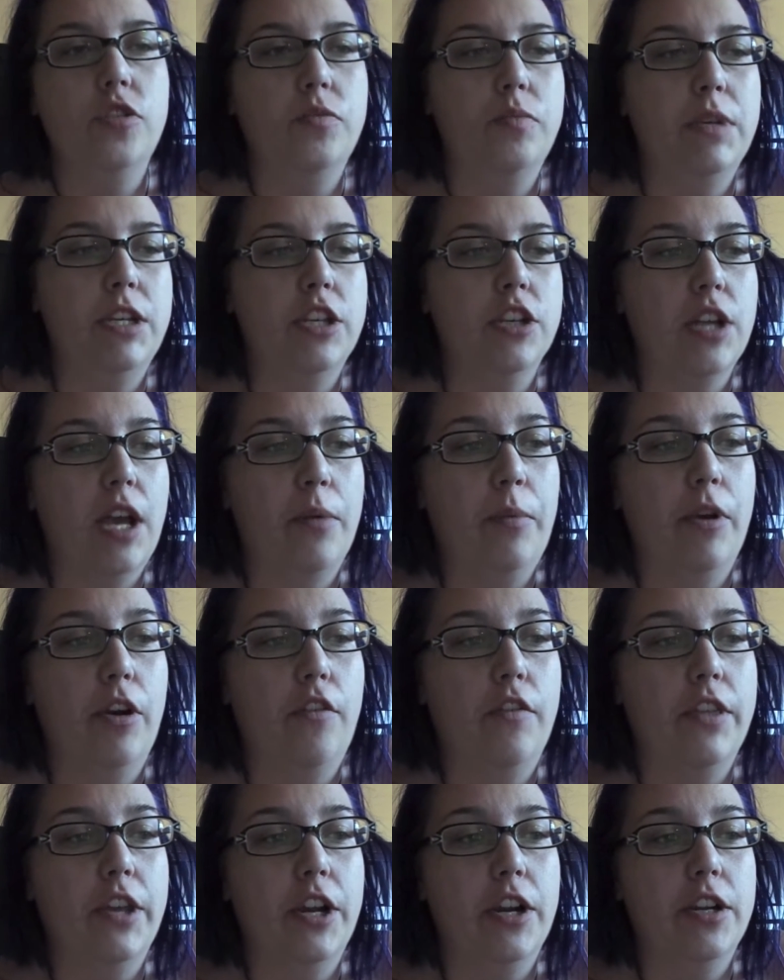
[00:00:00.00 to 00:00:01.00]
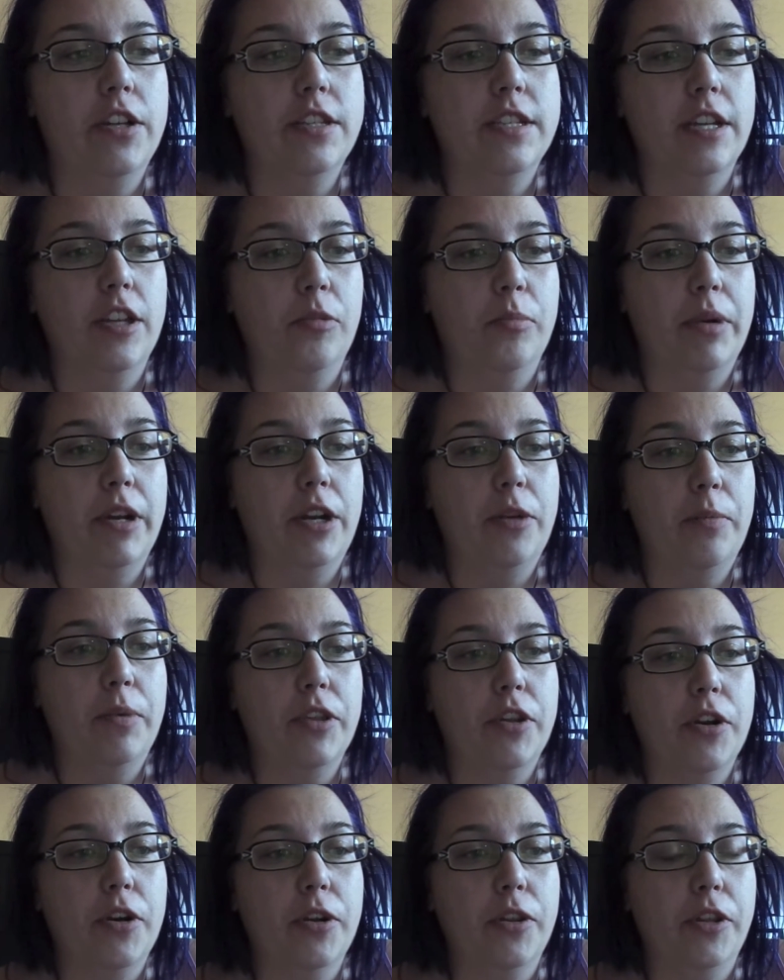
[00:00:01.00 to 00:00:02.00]
we did, I went over there and celebrated
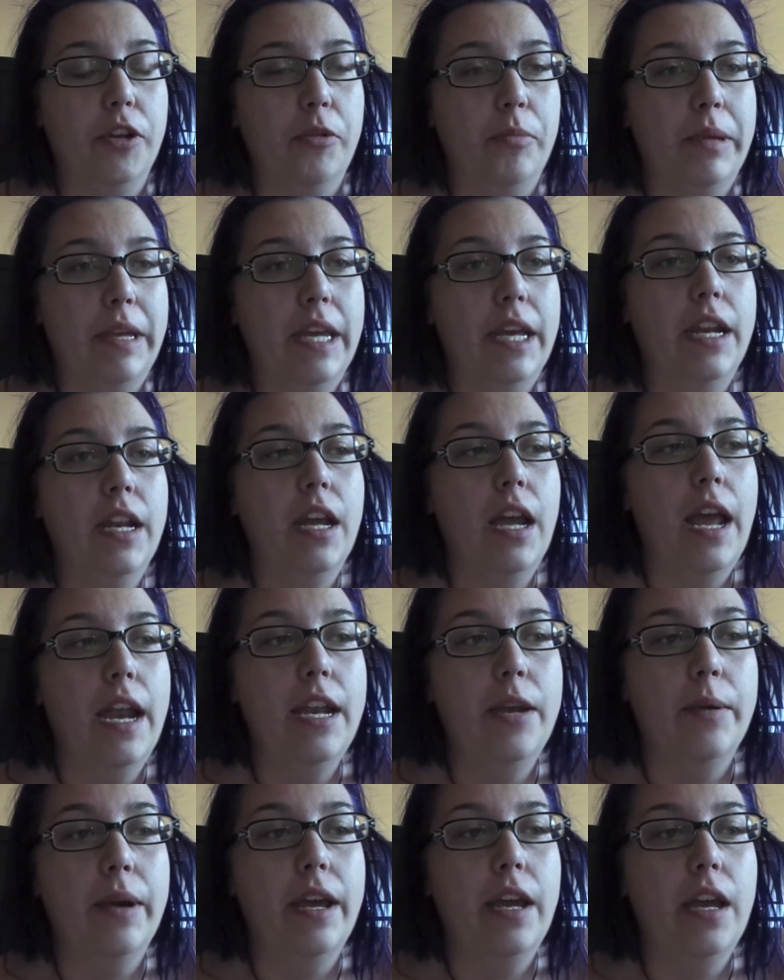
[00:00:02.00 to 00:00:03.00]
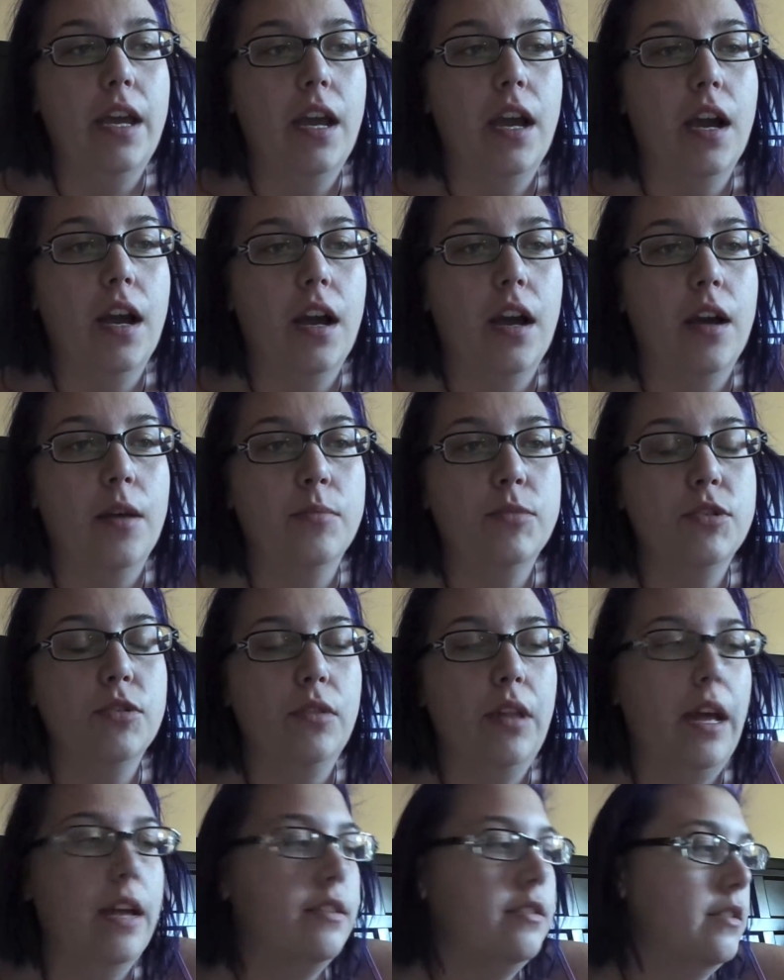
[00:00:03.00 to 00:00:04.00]
with her a little bit. Anyway, um, so
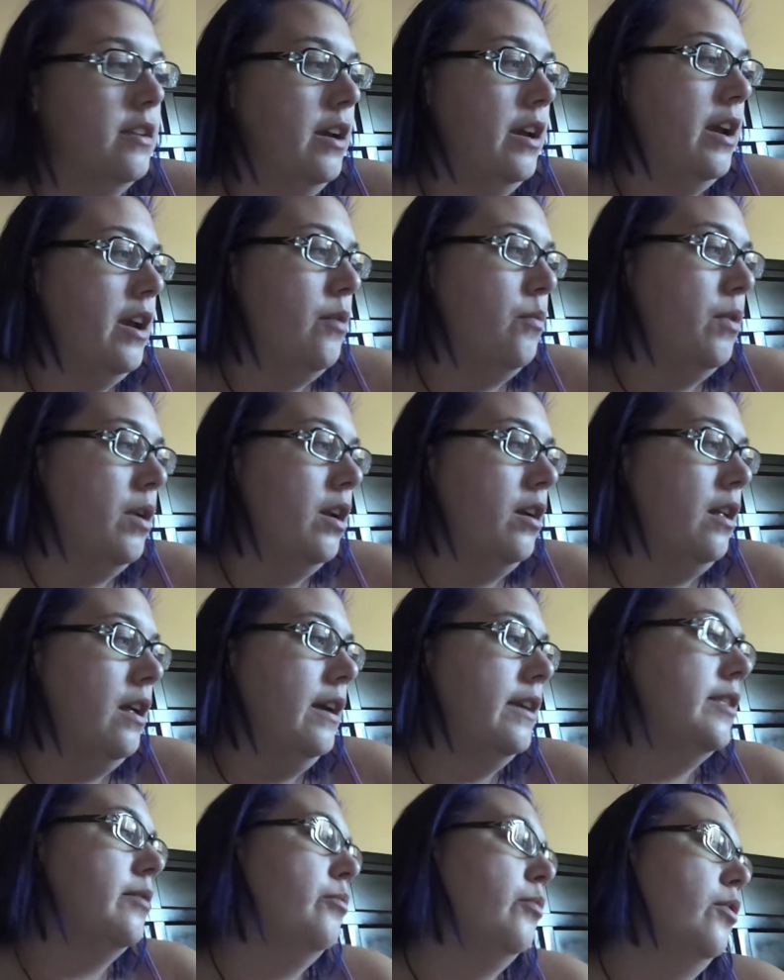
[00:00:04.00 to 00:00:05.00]
last night at one o'clock in the